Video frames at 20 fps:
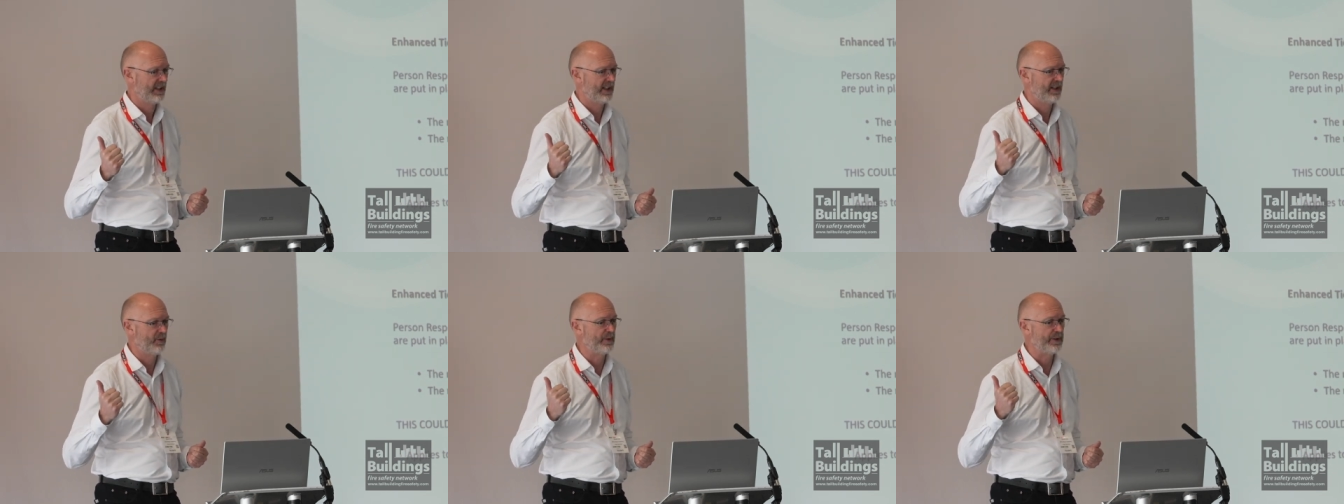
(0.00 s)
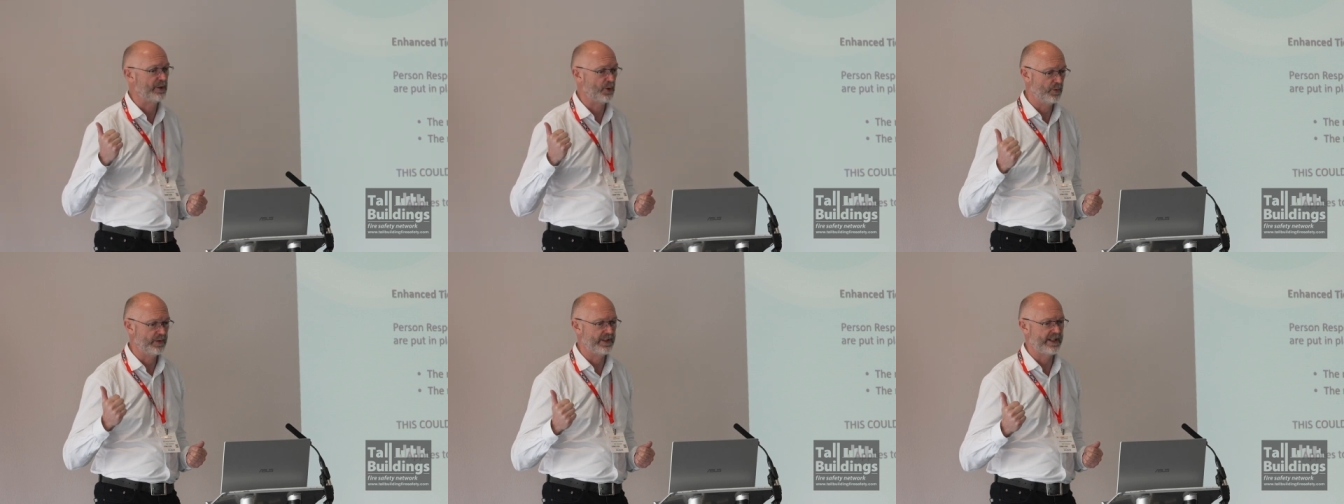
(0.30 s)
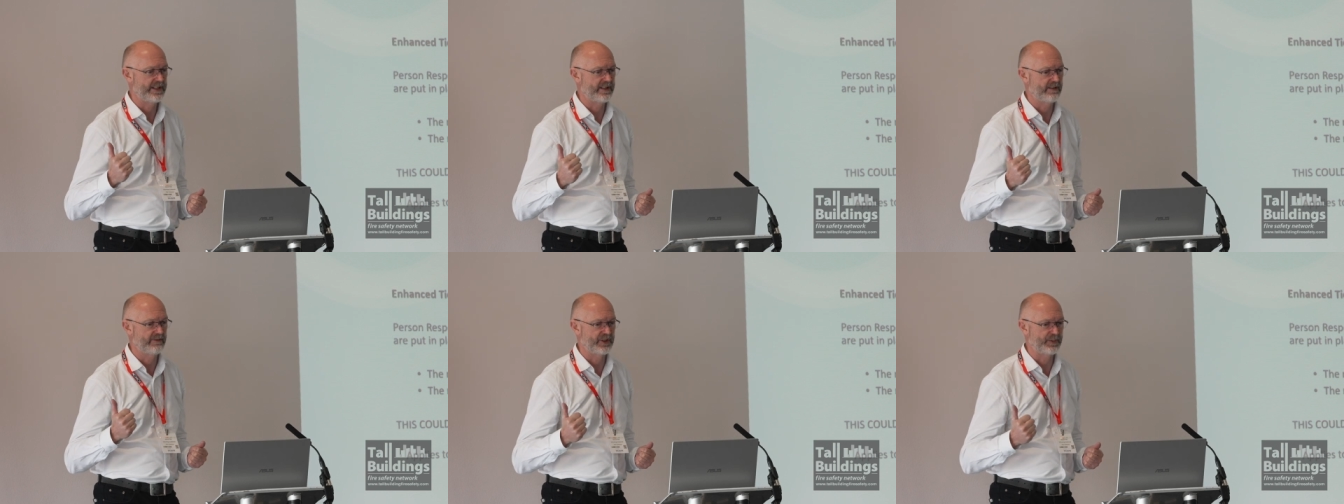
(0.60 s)
And we all
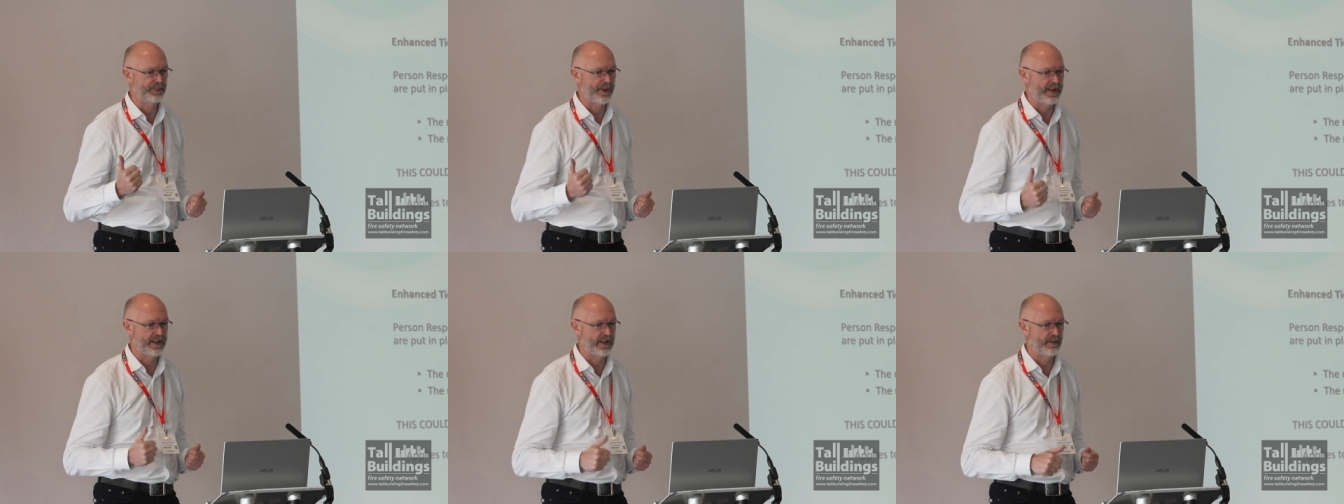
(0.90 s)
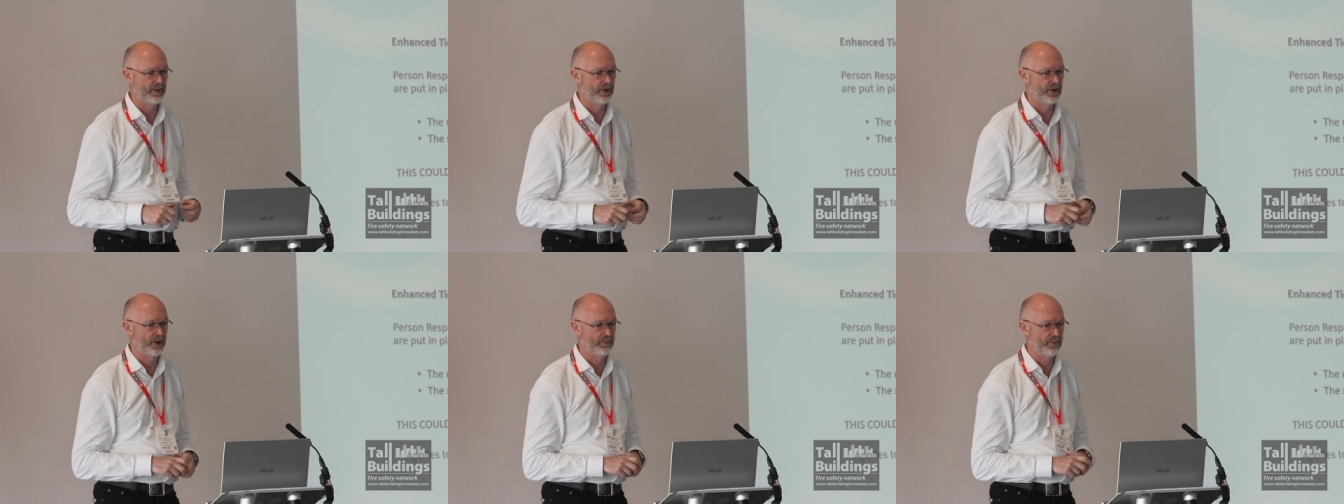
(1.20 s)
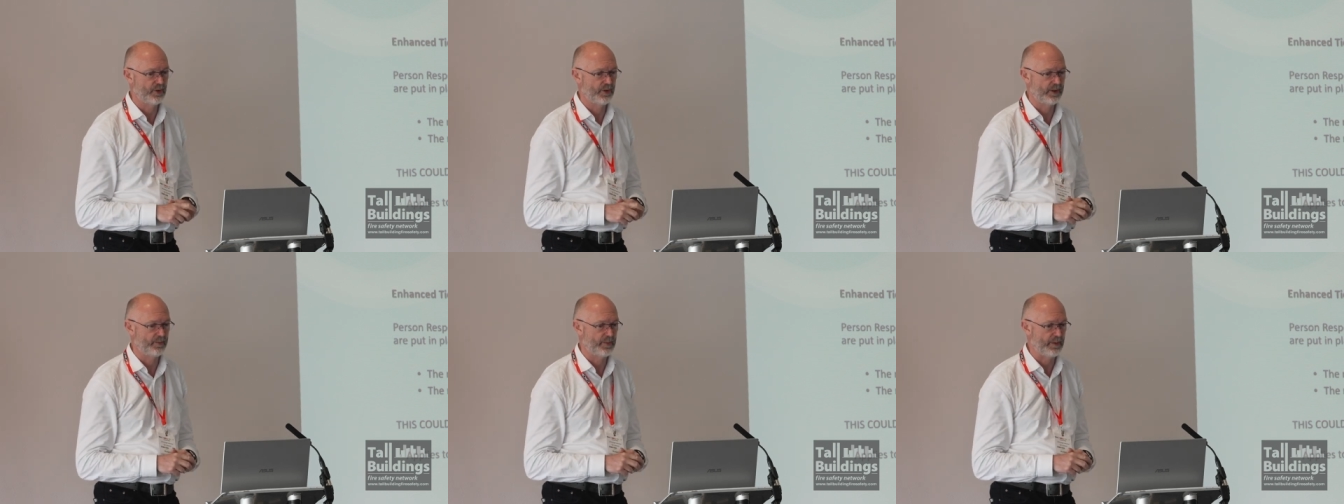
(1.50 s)
need to respect them a lot
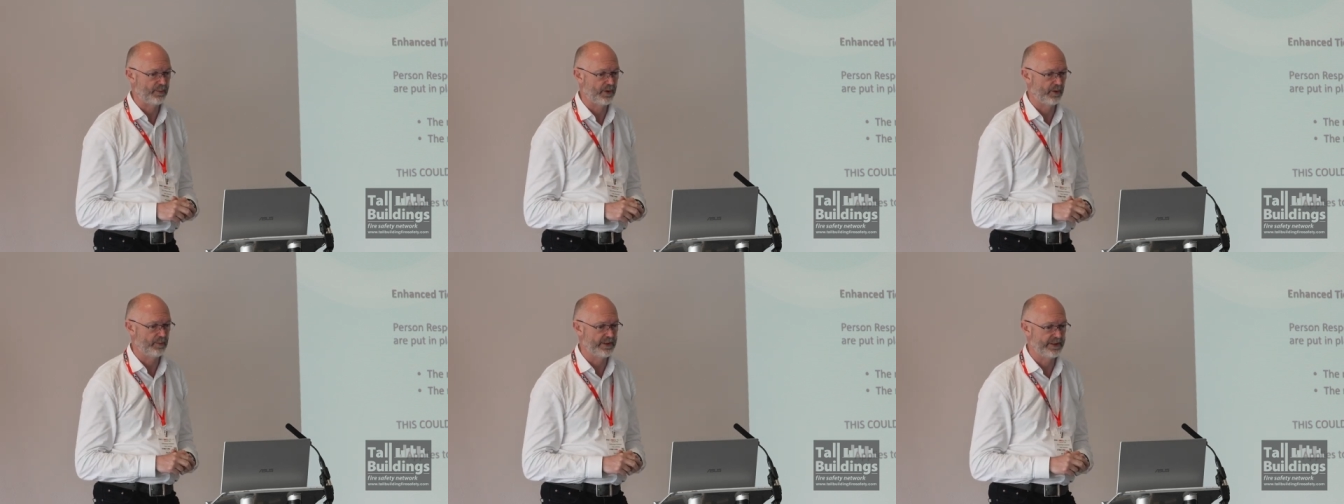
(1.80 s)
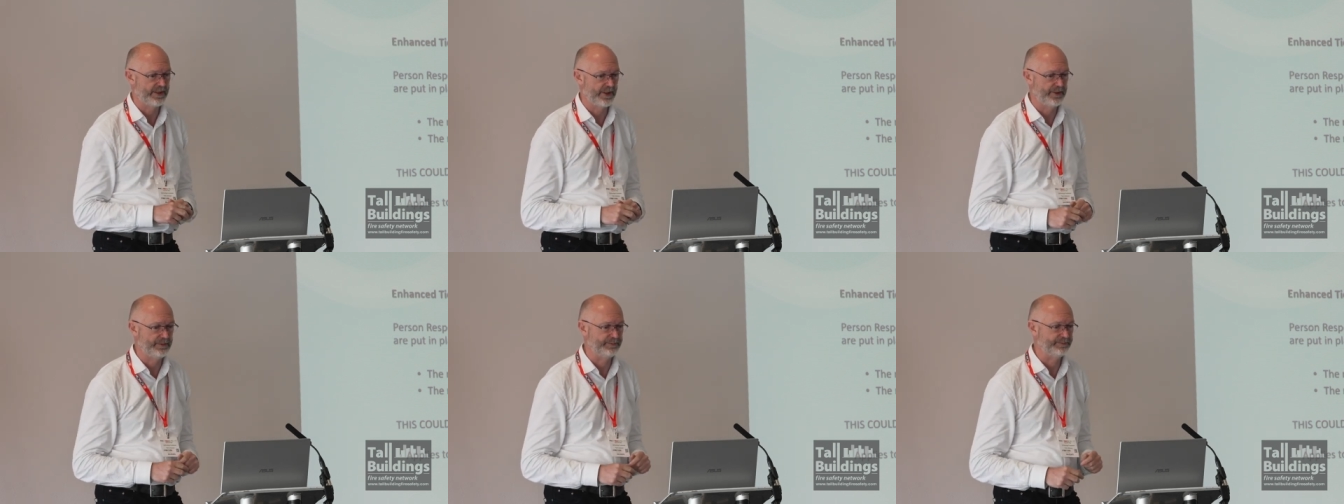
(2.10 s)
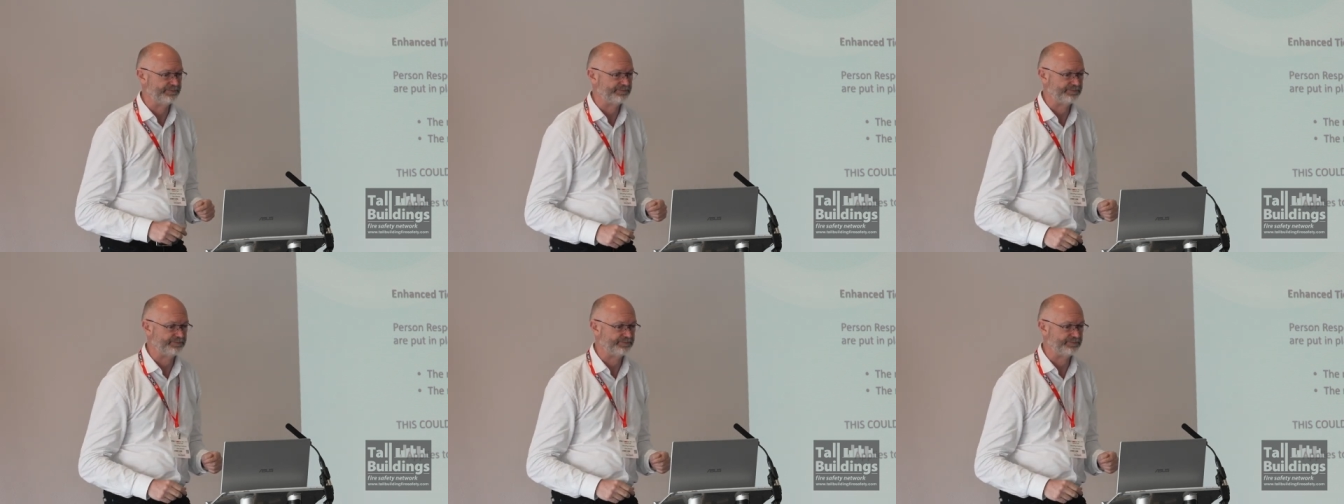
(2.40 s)
more than we probably do.